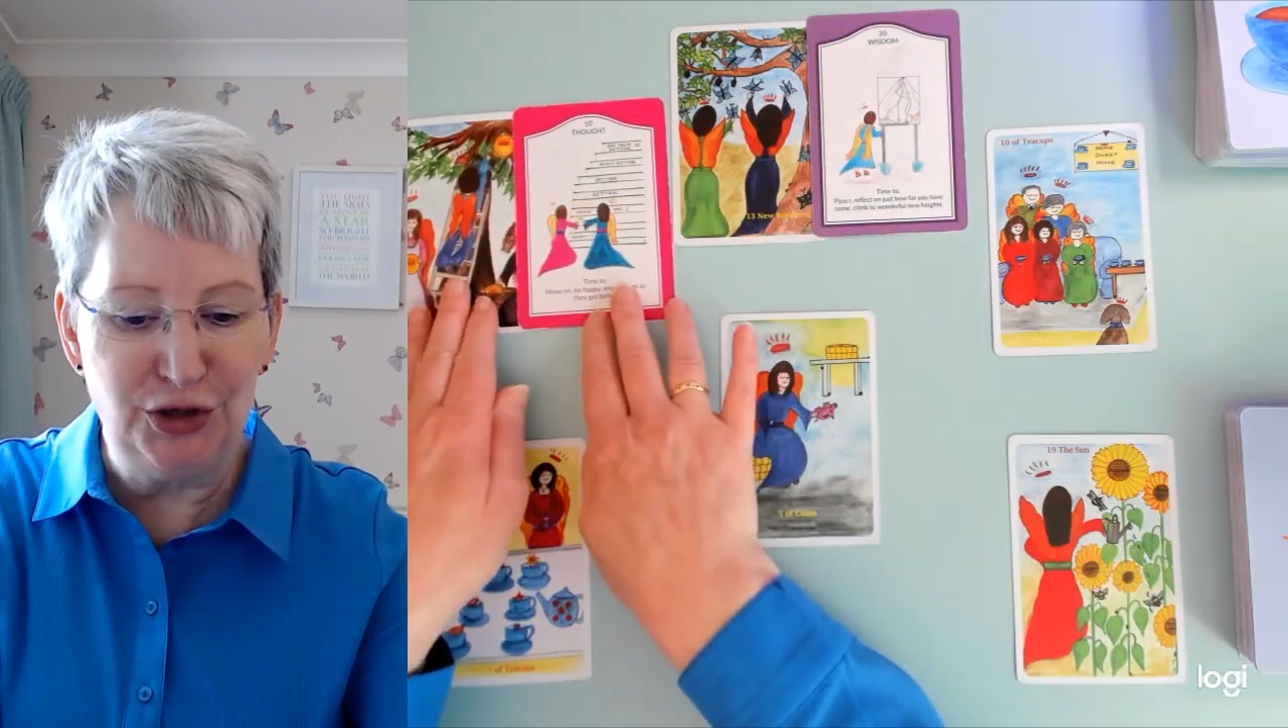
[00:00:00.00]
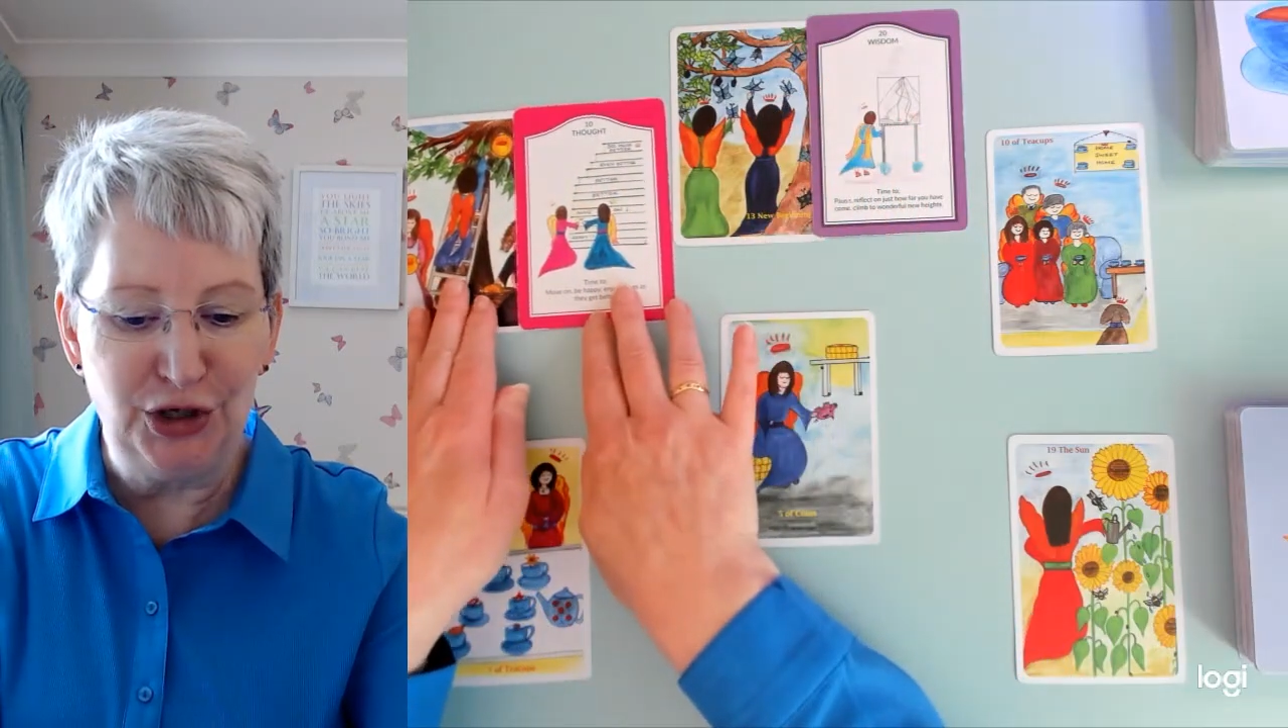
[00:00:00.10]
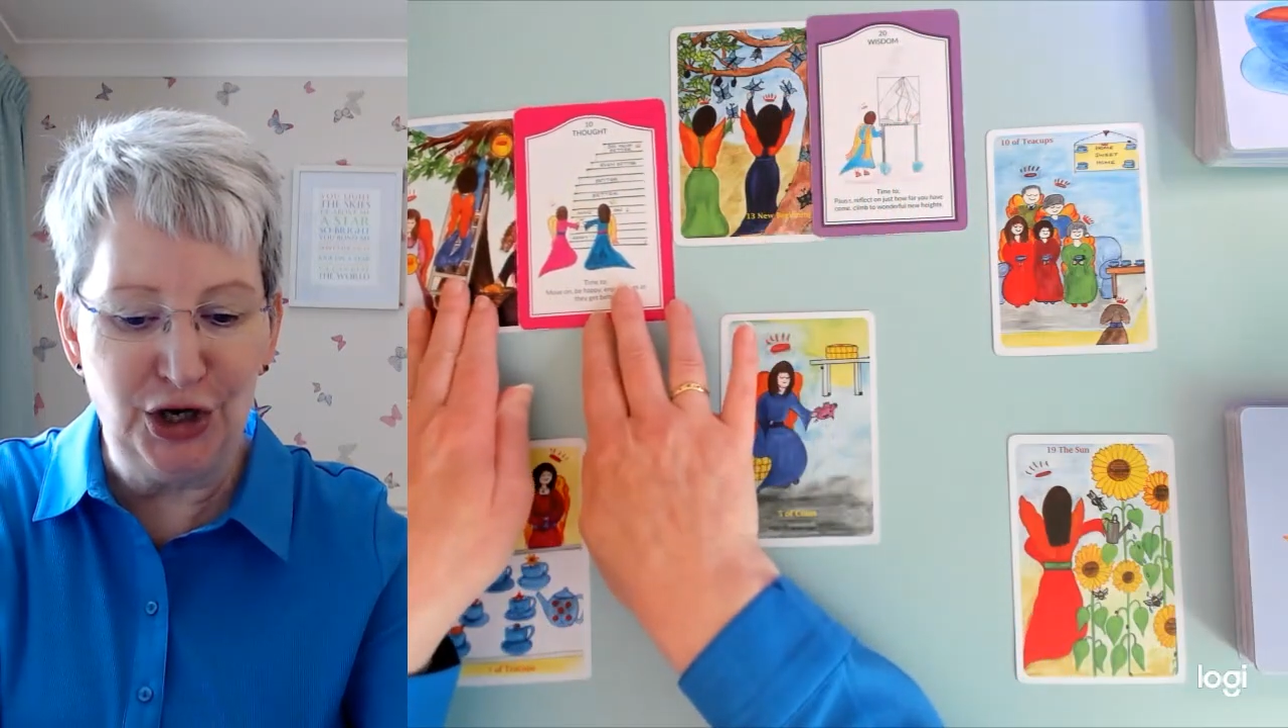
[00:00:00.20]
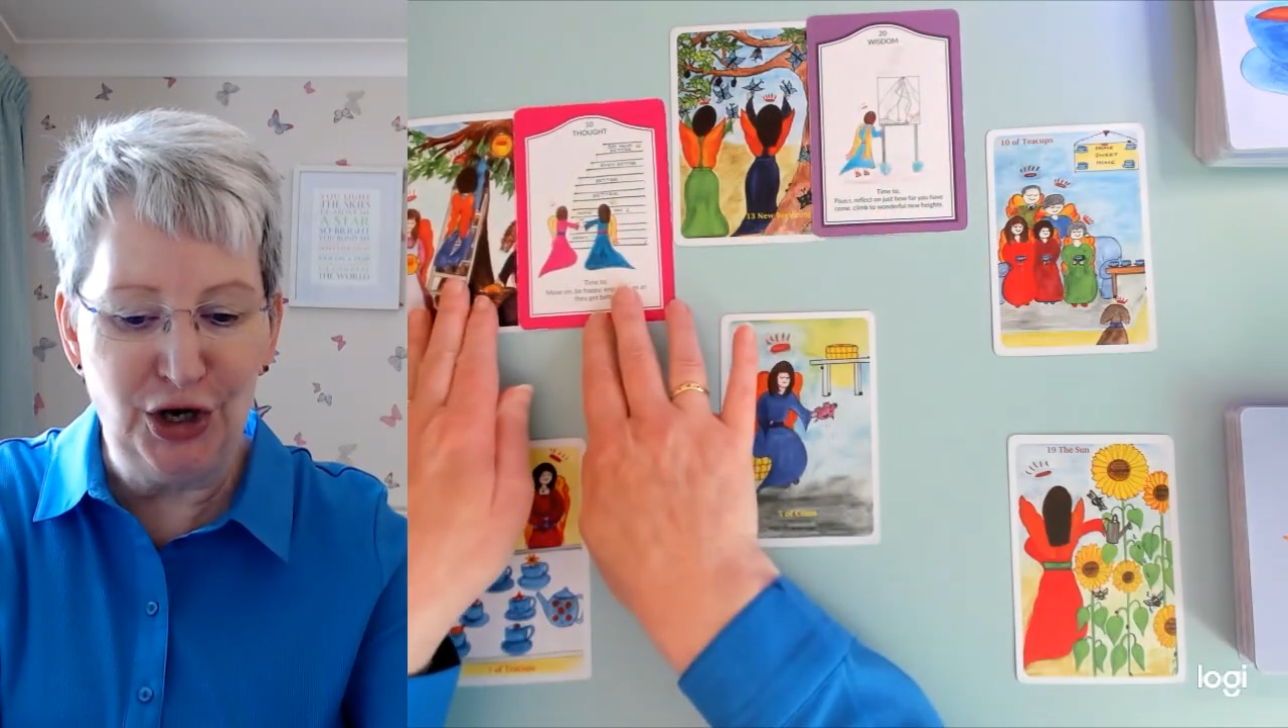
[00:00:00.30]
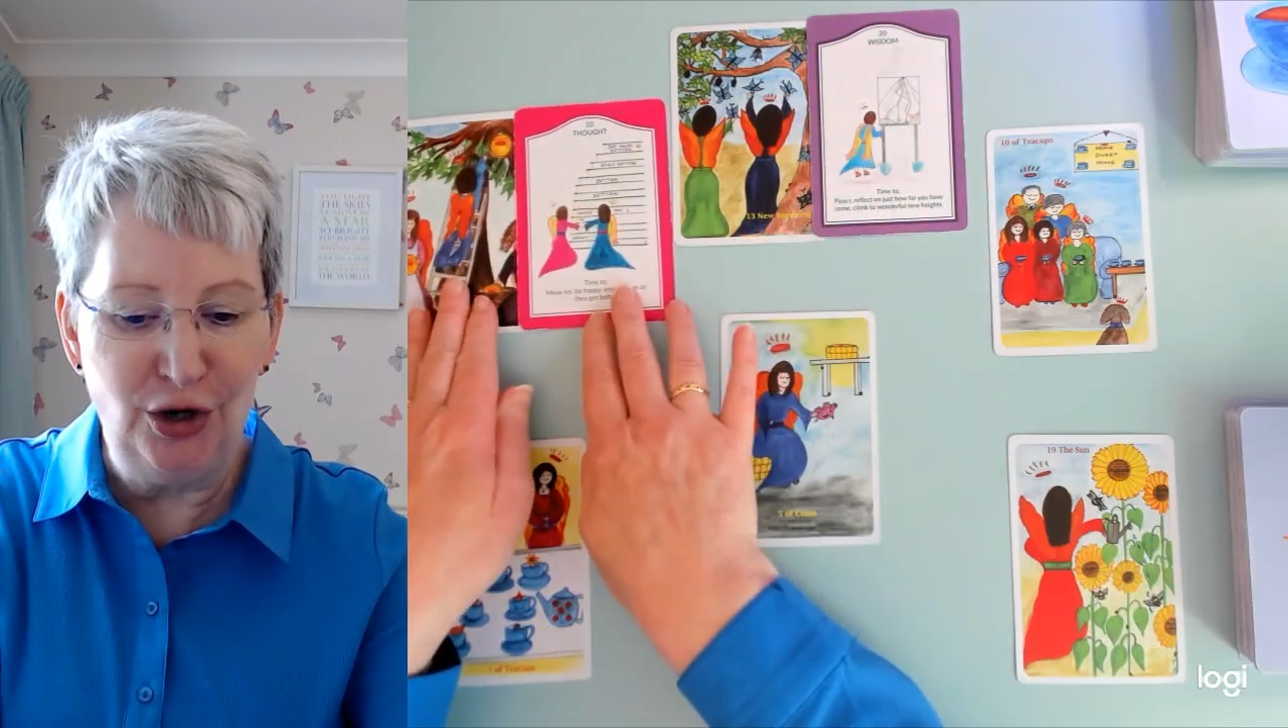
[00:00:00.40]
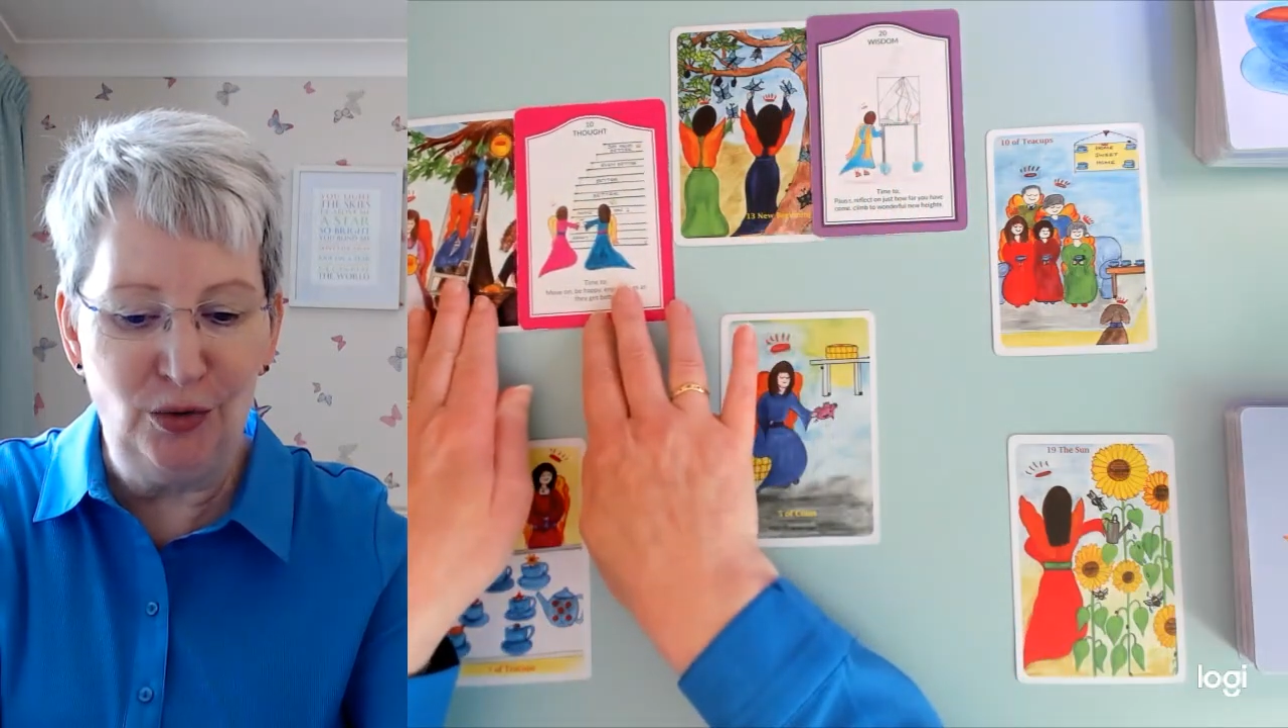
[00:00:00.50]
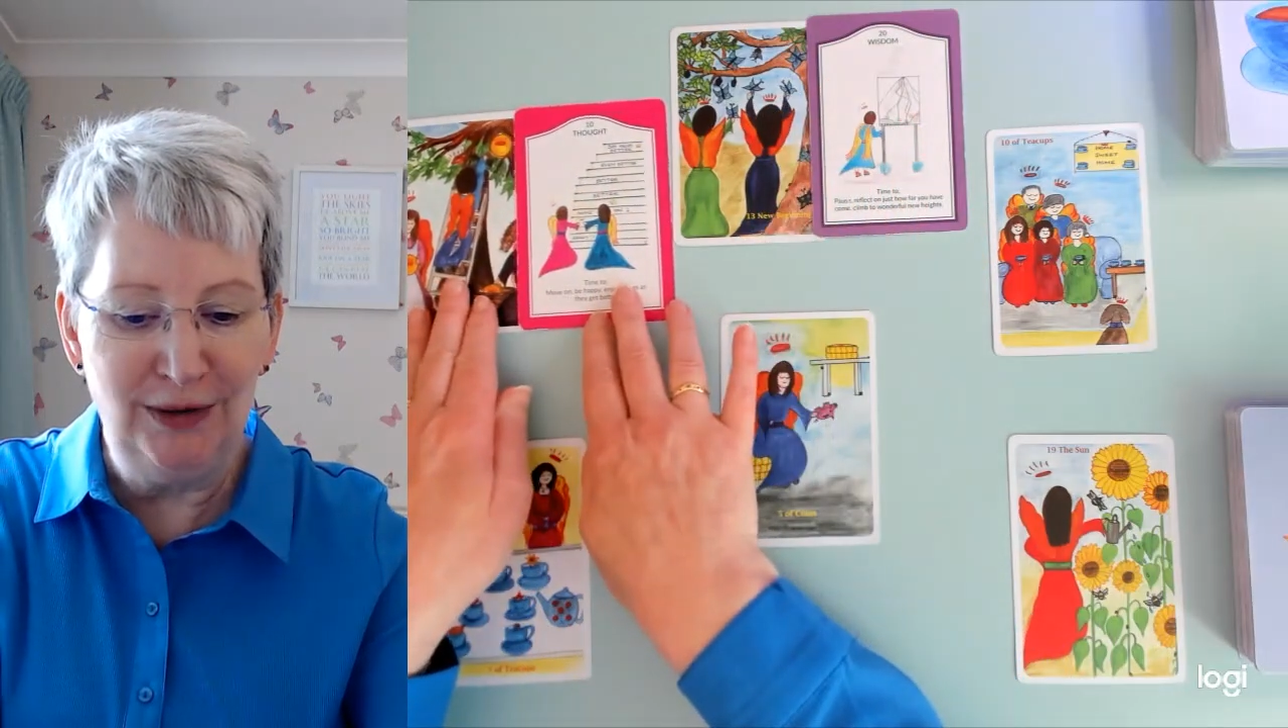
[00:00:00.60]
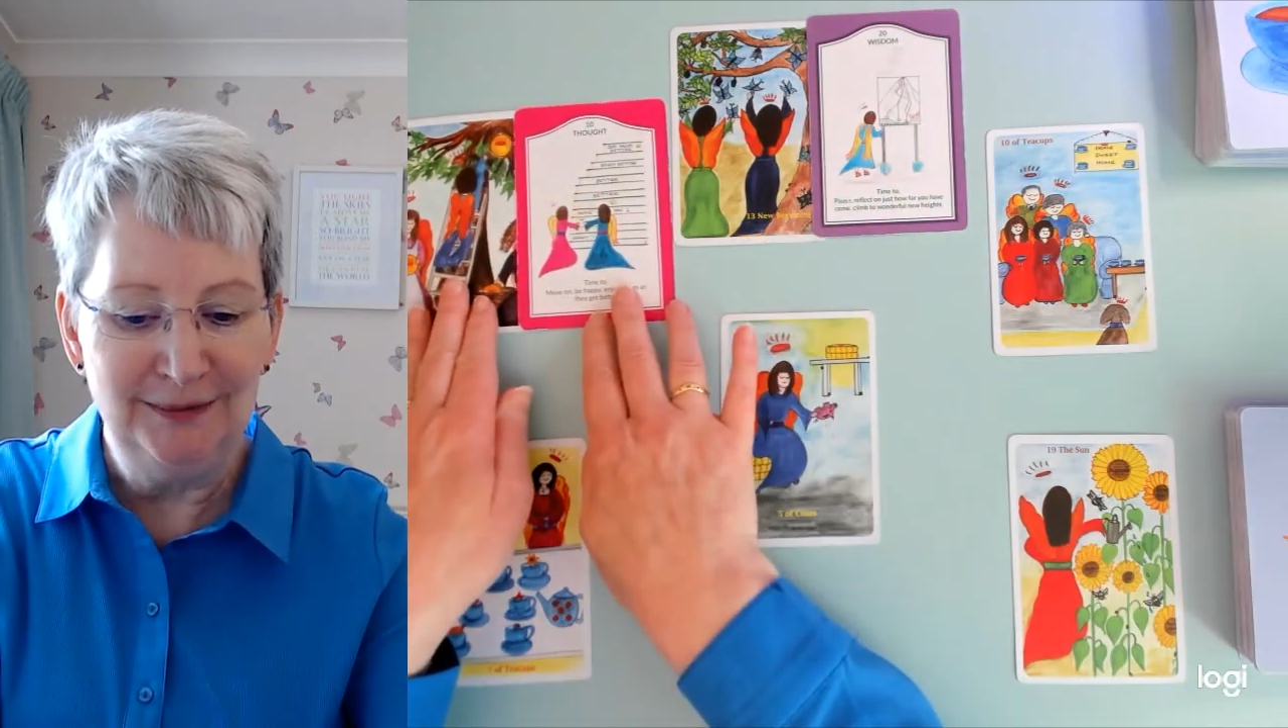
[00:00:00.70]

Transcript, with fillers: to go,